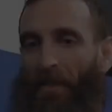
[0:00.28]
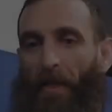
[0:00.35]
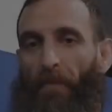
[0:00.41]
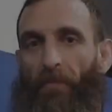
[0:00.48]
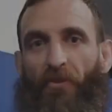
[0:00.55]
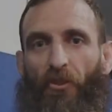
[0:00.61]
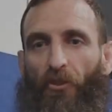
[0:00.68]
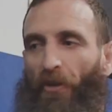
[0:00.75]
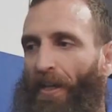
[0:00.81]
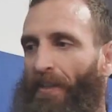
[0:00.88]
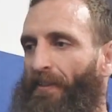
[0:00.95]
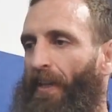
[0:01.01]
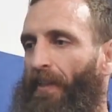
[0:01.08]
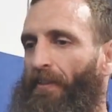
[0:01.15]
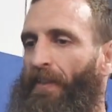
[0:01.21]
name is Craig
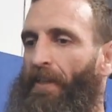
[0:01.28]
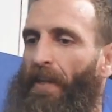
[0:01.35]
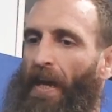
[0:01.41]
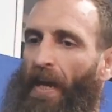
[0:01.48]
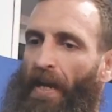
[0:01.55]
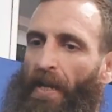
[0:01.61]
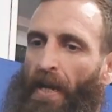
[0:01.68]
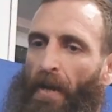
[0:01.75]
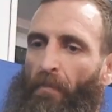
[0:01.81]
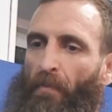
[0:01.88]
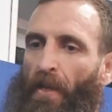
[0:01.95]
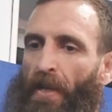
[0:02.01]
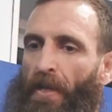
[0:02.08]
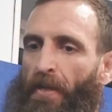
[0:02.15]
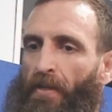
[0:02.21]
Tetley. I
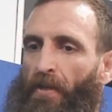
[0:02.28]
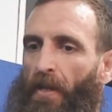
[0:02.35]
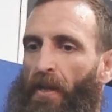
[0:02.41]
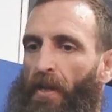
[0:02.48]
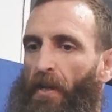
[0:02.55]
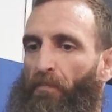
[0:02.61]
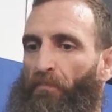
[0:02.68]
am a